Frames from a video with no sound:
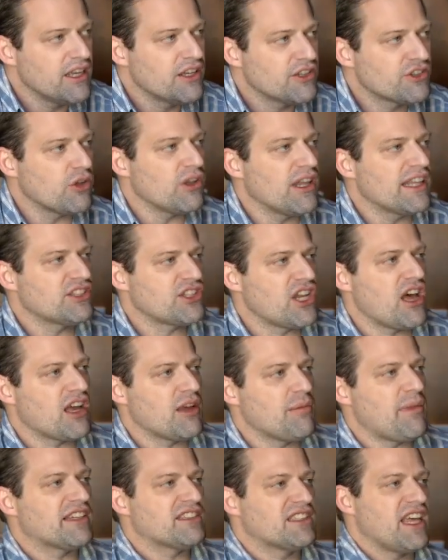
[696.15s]
So let's talk
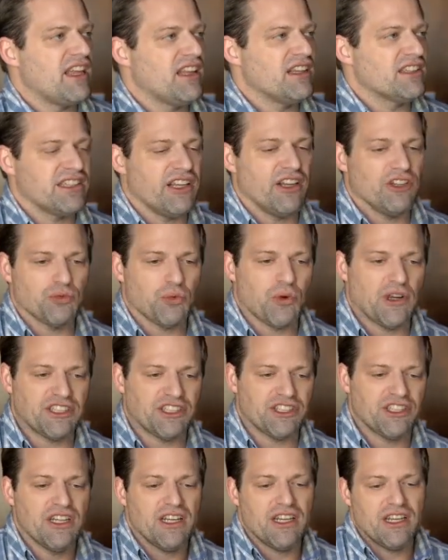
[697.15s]
about telesales,
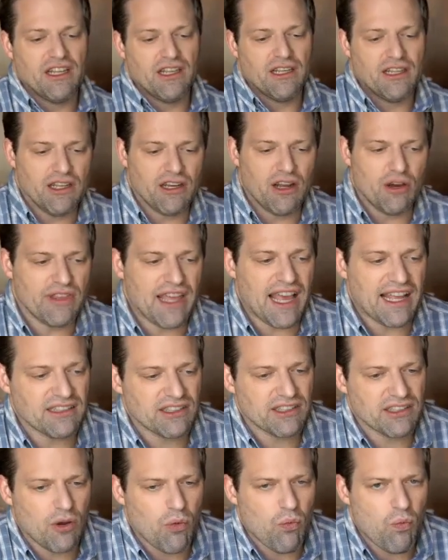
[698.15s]
Rich. You know,
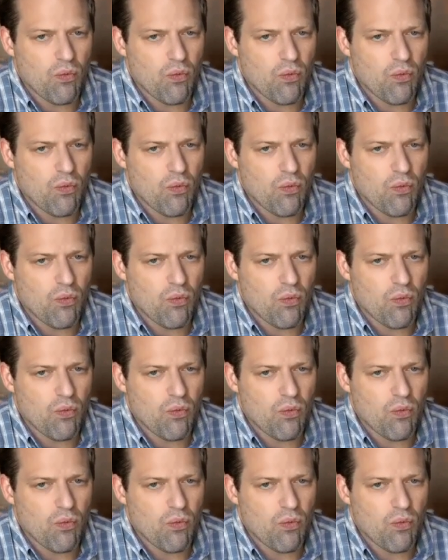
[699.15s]
that's